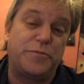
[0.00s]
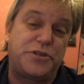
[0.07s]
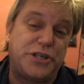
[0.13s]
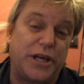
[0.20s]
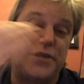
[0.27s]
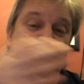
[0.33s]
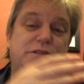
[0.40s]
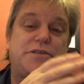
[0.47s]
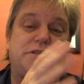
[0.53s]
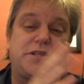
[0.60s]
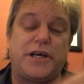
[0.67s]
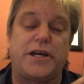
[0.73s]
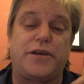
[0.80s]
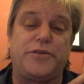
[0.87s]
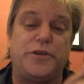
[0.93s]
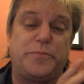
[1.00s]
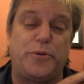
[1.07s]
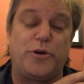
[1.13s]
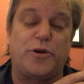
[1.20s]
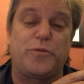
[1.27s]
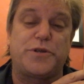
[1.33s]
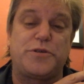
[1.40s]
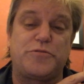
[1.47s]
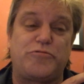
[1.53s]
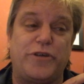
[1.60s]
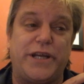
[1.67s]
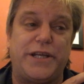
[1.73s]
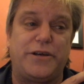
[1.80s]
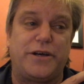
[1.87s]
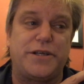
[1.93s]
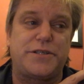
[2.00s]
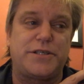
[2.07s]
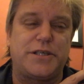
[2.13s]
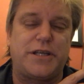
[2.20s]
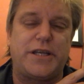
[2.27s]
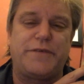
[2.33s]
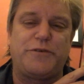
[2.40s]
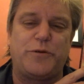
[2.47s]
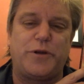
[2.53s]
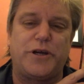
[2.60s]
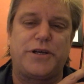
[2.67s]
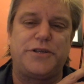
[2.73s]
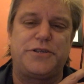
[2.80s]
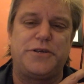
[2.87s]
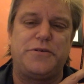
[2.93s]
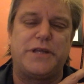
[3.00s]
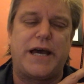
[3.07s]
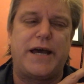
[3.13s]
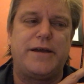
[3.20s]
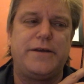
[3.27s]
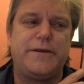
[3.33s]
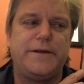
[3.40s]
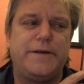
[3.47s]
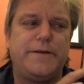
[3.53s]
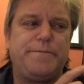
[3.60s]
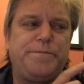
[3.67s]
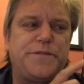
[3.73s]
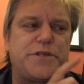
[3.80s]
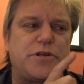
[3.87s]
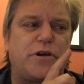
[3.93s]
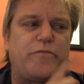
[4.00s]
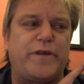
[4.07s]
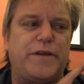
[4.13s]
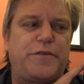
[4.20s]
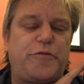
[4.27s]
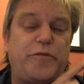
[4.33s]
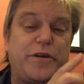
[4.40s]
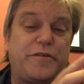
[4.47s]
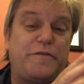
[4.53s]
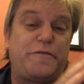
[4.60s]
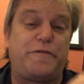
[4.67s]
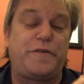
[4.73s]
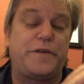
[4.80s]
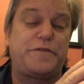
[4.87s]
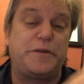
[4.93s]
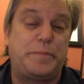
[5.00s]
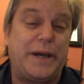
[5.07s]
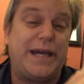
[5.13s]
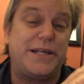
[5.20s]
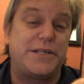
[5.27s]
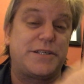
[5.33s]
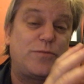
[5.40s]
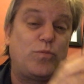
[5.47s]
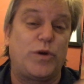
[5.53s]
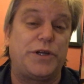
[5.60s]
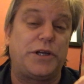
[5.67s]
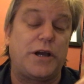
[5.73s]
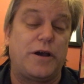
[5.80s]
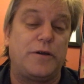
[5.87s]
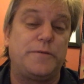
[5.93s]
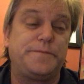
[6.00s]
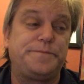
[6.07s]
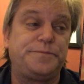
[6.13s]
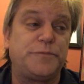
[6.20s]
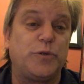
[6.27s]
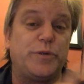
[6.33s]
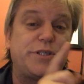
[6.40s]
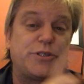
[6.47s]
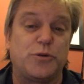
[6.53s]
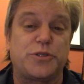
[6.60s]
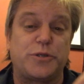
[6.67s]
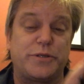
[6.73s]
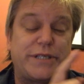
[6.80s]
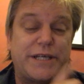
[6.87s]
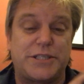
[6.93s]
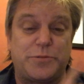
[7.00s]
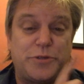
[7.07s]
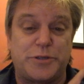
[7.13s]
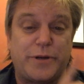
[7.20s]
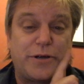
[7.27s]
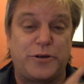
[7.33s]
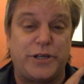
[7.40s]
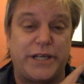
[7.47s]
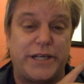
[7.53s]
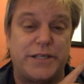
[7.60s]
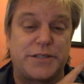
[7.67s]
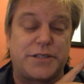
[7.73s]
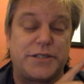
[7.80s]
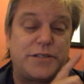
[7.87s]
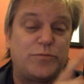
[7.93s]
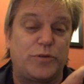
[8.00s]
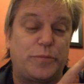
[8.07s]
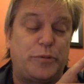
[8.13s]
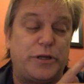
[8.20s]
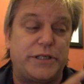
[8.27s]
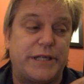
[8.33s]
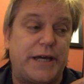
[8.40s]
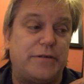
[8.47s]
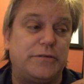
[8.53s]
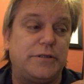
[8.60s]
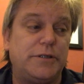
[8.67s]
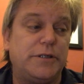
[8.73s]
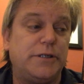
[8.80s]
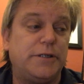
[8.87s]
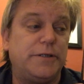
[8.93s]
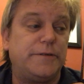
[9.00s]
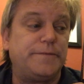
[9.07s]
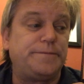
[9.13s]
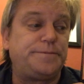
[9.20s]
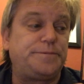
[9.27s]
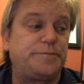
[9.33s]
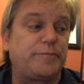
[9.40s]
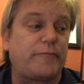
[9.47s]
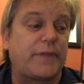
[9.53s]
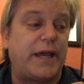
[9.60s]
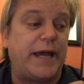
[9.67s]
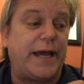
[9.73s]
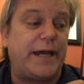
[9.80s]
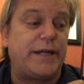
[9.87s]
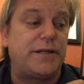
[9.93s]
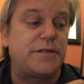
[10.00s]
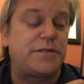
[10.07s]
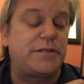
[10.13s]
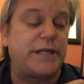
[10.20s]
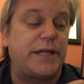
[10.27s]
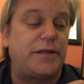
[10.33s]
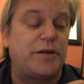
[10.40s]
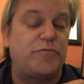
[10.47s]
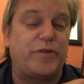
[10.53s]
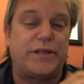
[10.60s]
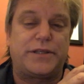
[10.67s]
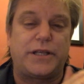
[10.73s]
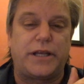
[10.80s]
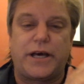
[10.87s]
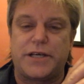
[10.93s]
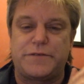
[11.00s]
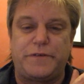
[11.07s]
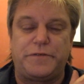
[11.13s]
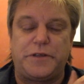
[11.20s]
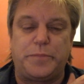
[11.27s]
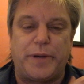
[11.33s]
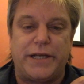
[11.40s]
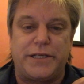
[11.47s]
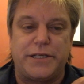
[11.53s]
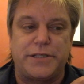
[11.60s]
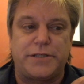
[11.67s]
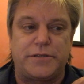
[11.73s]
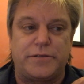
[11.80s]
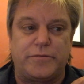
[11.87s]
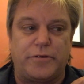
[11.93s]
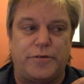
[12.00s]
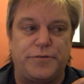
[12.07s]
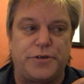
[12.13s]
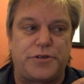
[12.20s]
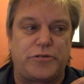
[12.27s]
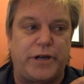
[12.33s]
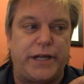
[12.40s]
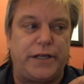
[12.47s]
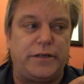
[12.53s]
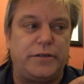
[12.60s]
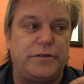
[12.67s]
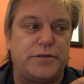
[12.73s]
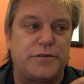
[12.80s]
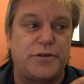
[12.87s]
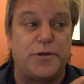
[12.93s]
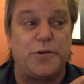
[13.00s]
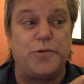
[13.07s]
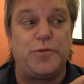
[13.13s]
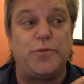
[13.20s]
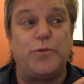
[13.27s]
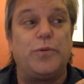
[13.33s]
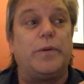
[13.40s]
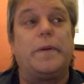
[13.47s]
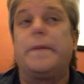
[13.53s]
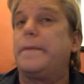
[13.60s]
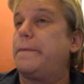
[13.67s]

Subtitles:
just stuck on the book, which is really nice. I love it when I can do that. So I read 350 pages in one go, which is also a testament to how good it is, because I didn't want to put it down. And then I read the last 50 pages on the train to